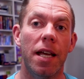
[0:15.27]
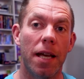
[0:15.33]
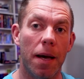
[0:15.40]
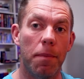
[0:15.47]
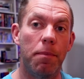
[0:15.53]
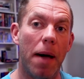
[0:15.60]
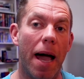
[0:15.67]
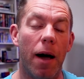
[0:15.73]

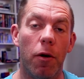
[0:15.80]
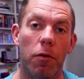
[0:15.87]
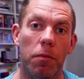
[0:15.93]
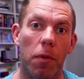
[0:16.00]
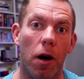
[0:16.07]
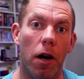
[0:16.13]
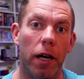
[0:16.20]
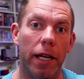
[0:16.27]
about
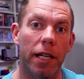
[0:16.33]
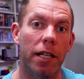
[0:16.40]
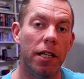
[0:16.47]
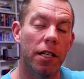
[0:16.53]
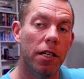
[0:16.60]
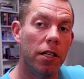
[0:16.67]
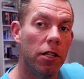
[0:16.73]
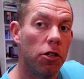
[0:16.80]
my
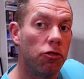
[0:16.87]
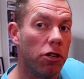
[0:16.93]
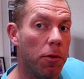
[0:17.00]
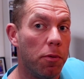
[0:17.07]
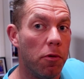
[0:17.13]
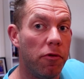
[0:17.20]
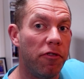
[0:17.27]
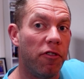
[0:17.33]

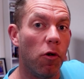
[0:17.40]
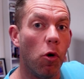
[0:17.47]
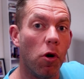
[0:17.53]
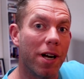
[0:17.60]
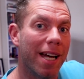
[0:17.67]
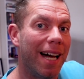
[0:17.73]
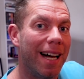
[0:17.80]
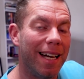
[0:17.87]
triple
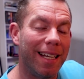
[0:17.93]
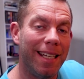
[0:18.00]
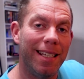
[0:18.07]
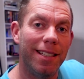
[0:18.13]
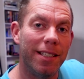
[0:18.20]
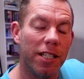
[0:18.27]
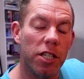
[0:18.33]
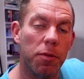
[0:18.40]

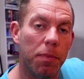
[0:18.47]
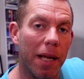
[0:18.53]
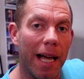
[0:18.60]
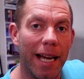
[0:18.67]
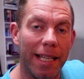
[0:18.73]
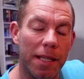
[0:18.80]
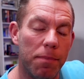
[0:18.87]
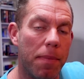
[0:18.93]
4K
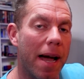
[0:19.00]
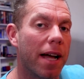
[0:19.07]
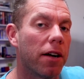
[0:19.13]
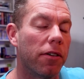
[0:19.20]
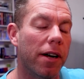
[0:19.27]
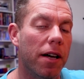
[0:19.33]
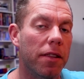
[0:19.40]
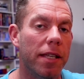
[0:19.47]
display in the
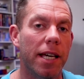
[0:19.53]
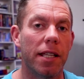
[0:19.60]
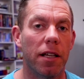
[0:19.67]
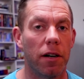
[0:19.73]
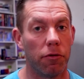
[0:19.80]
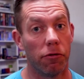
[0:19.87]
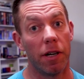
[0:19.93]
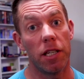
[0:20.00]
background there that
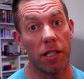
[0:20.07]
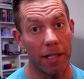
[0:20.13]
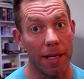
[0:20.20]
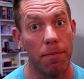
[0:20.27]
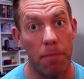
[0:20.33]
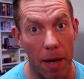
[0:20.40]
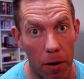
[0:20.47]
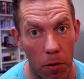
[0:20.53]
I've recently
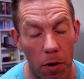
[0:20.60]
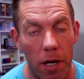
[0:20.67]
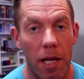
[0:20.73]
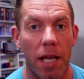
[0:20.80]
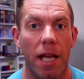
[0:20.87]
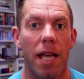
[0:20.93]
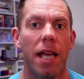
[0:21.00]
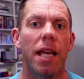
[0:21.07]
built
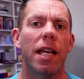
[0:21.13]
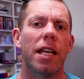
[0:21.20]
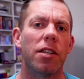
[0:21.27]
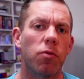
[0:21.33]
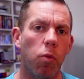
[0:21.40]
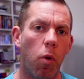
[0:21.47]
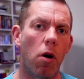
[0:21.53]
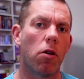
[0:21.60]
is
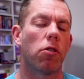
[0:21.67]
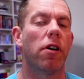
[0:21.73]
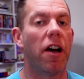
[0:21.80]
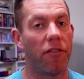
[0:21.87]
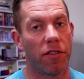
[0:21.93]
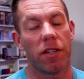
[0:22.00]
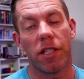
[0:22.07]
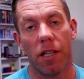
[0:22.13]
what
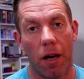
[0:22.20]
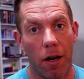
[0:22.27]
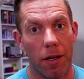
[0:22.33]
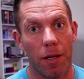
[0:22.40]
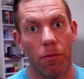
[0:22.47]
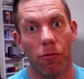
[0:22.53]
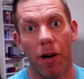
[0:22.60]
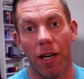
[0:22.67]
graphics card
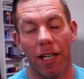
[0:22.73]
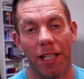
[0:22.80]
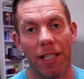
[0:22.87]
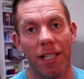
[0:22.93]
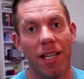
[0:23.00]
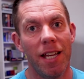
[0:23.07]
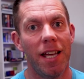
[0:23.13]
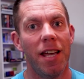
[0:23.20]
I'm running,
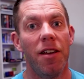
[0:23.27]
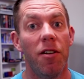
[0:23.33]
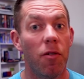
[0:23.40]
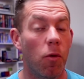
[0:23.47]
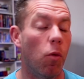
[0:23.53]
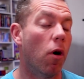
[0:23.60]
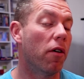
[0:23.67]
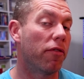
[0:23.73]

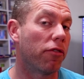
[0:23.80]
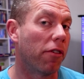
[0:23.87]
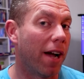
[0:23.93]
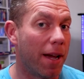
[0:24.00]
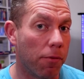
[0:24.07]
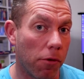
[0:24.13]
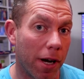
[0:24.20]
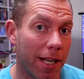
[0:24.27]
what
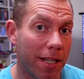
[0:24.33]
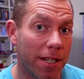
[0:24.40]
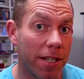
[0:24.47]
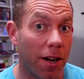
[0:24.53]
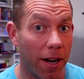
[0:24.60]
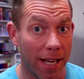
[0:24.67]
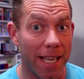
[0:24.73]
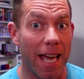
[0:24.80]
frame rates
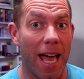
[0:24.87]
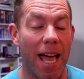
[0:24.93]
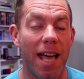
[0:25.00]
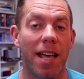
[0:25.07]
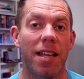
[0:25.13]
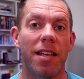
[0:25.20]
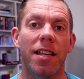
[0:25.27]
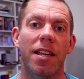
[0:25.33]
I
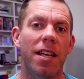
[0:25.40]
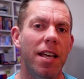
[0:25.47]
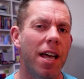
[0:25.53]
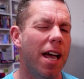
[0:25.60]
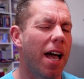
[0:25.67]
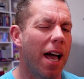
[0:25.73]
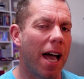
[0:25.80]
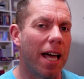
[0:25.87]
get,
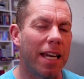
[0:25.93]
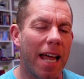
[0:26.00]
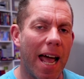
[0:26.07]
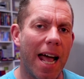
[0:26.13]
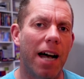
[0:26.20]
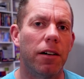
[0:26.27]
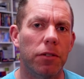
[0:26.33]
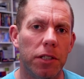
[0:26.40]
and
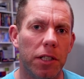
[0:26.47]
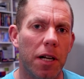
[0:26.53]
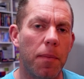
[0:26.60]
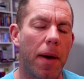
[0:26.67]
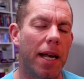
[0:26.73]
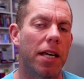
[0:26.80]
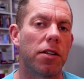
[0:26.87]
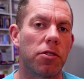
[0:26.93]
how did I
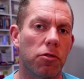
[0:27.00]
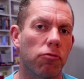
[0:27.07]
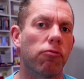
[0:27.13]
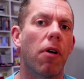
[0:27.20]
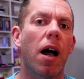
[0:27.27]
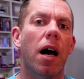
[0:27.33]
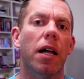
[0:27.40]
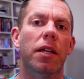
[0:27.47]
manage to
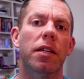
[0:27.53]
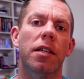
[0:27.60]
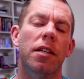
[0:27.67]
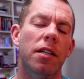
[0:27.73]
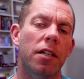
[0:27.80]
run